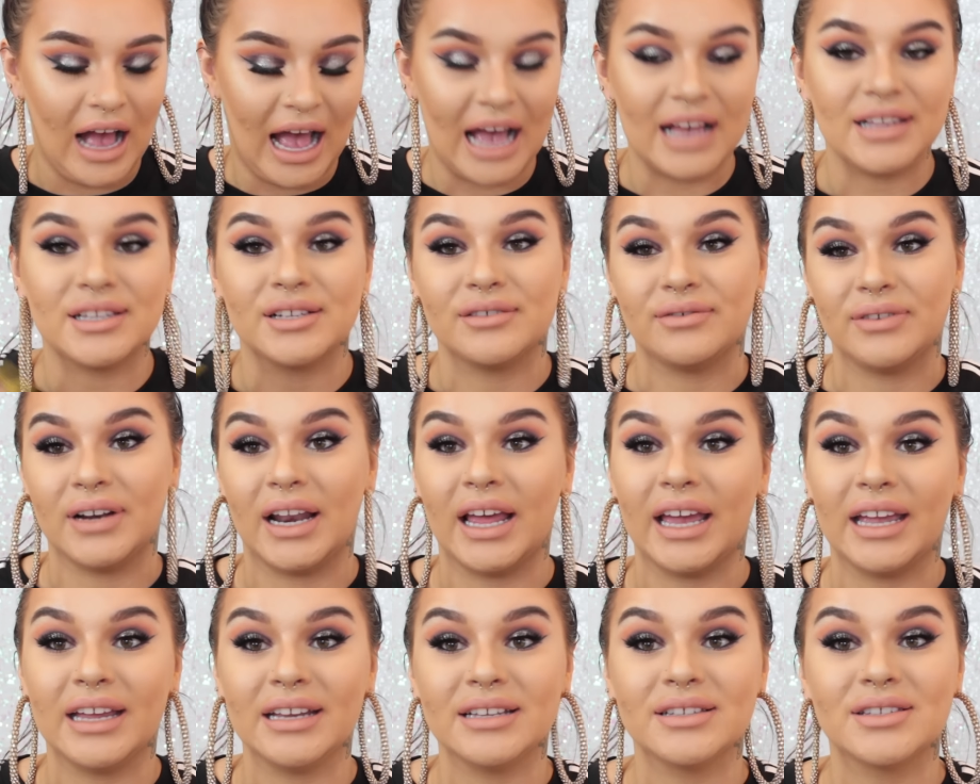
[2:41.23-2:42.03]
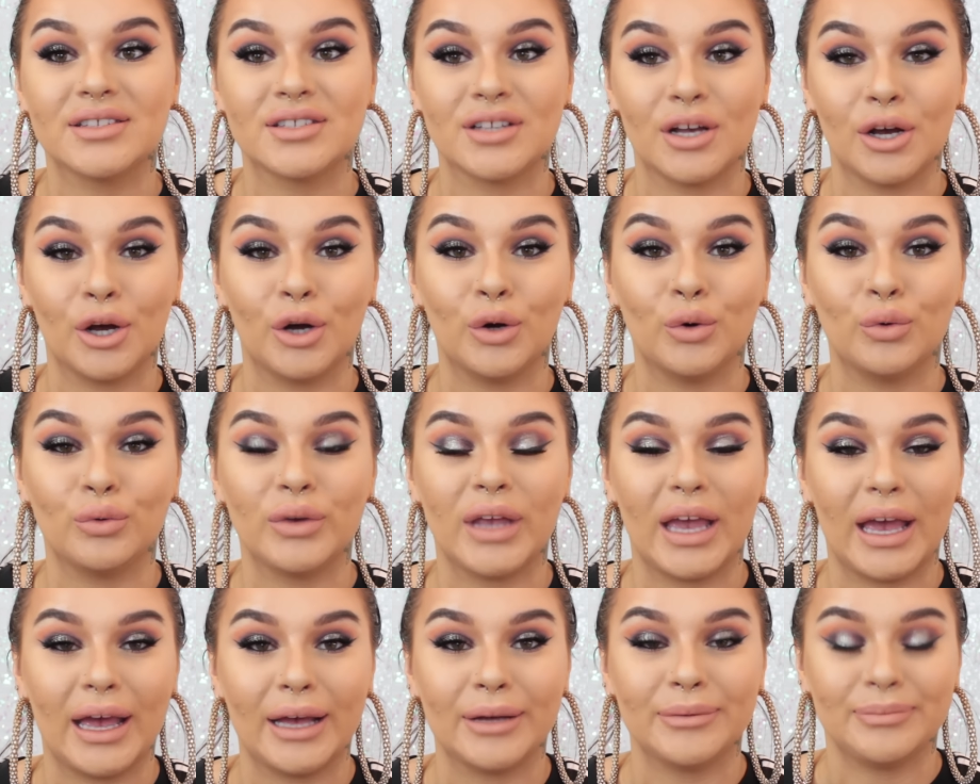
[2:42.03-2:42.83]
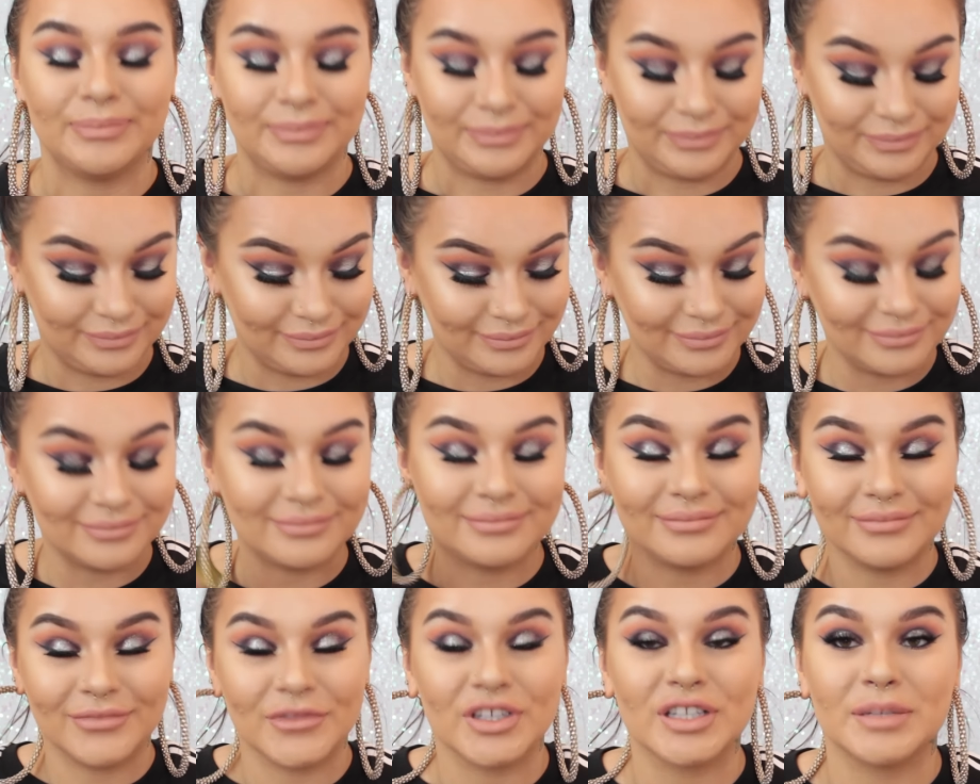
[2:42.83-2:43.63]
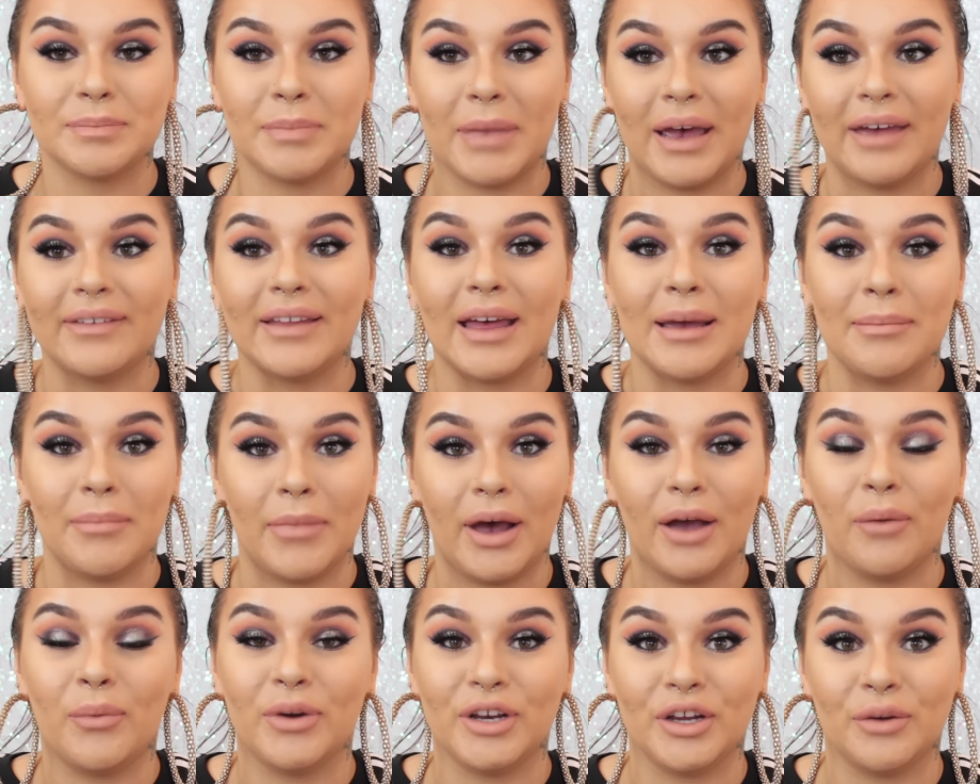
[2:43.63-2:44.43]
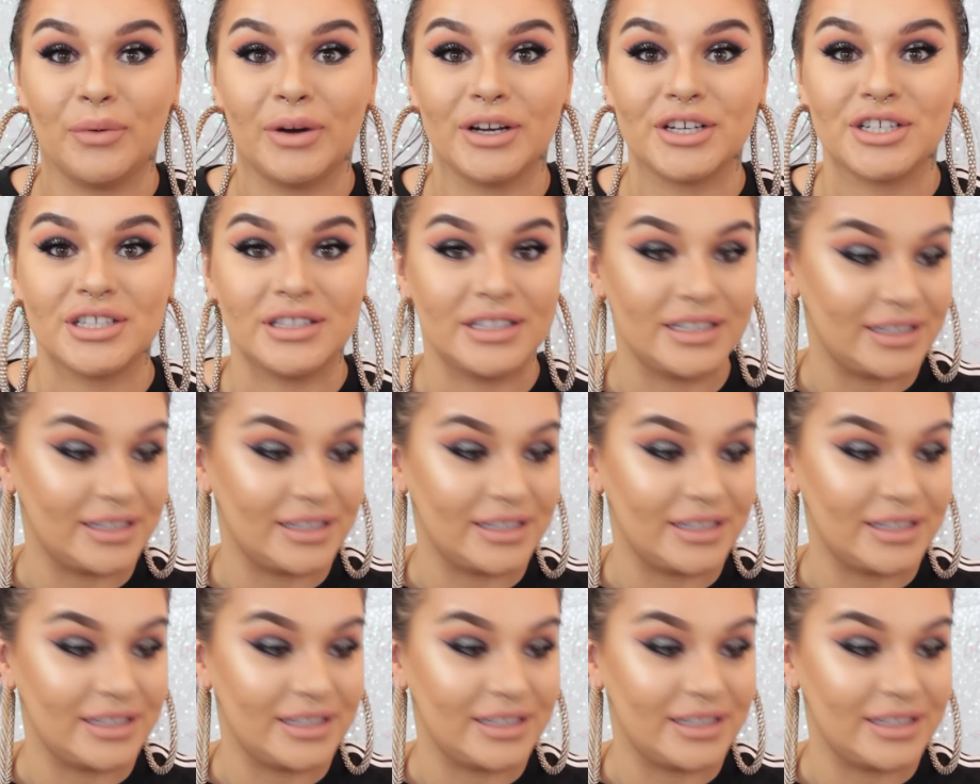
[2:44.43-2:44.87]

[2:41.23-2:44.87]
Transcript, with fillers: as of late, so yeah. Just bear that in mind when you're watching